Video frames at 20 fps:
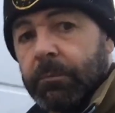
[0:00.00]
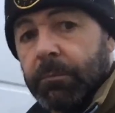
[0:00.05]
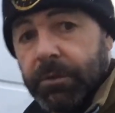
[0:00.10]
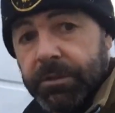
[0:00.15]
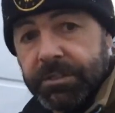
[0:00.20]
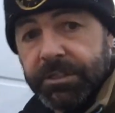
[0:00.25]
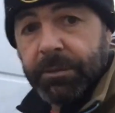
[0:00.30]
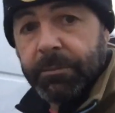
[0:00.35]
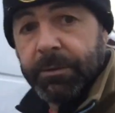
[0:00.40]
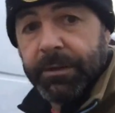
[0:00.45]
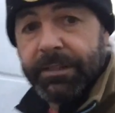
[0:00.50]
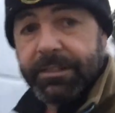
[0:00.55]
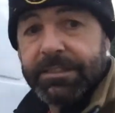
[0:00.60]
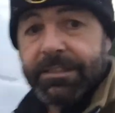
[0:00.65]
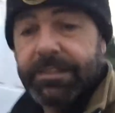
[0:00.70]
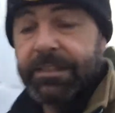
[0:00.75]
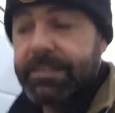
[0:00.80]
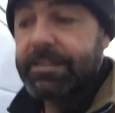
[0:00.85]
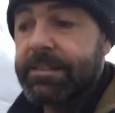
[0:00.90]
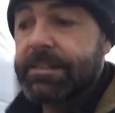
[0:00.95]
My tip
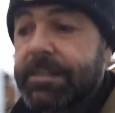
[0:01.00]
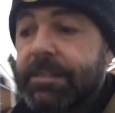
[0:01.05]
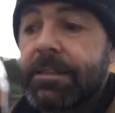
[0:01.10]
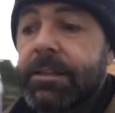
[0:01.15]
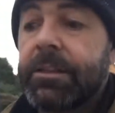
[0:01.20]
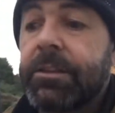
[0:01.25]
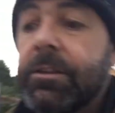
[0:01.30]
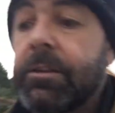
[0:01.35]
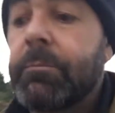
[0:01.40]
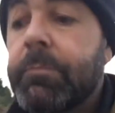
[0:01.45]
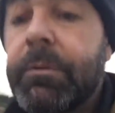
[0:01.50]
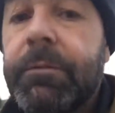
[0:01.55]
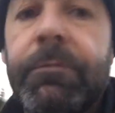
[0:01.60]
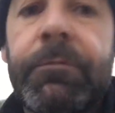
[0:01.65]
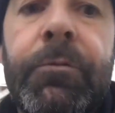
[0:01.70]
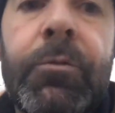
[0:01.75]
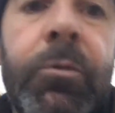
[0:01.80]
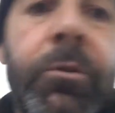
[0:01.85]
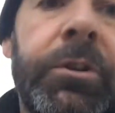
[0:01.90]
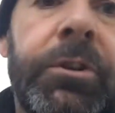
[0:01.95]
is that
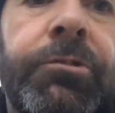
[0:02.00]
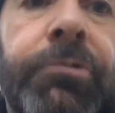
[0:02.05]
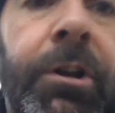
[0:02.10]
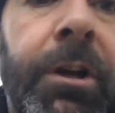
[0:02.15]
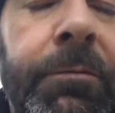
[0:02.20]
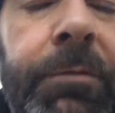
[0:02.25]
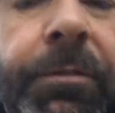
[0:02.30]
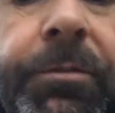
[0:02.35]
before you drive